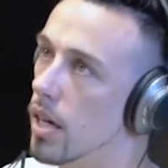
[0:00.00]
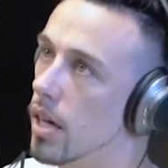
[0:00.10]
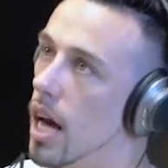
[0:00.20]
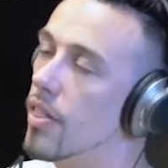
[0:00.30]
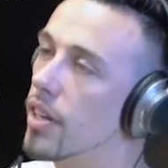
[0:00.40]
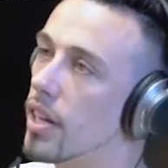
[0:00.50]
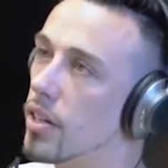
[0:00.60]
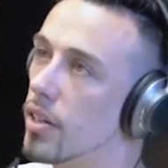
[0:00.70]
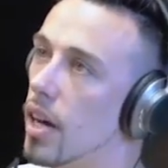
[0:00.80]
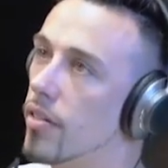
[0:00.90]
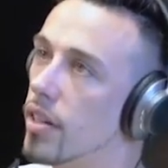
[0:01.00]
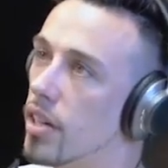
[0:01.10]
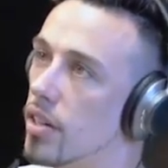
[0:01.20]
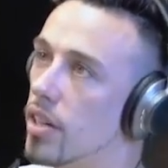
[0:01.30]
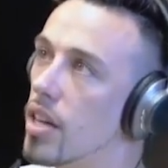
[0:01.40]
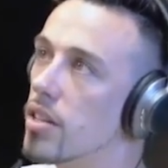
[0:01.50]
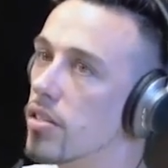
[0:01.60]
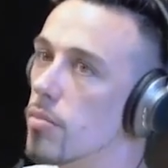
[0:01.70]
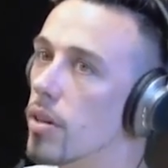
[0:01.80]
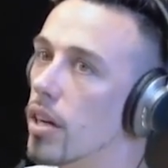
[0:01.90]
I think it. I think it could have easily
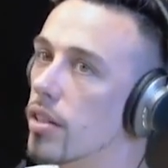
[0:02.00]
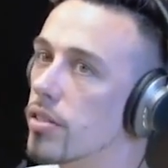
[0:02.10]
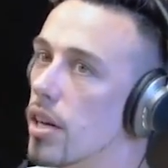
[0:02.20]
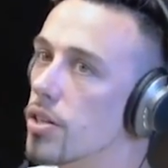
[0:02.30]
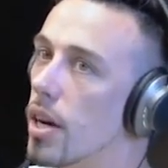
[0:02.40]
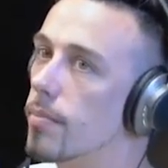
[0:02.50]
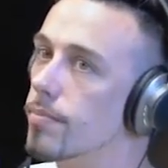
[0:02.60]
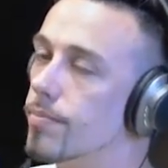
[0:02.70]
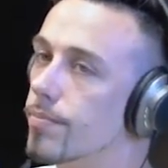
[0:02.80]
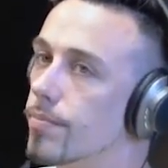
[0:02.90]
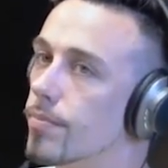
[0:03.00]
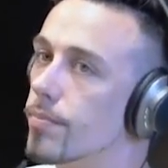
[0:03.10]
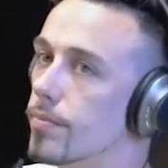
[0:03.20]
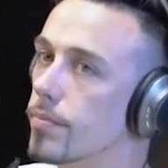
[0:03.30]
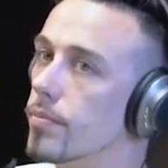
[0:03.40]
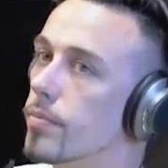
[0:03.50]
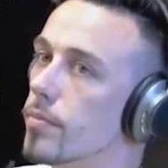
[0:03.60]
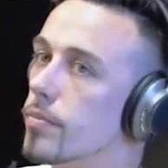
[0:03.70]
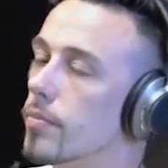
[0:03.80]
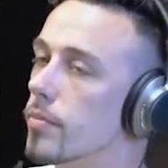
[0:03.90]
been an inside job.
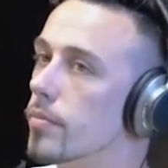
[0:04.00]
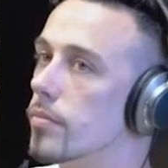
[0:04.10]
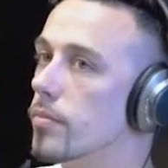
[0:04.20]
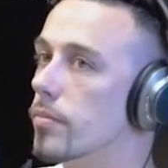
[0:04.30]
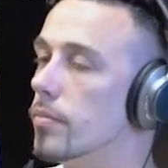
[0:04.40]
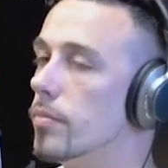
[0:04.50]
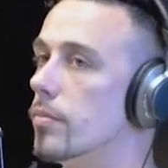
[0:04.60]
I just think it's weird the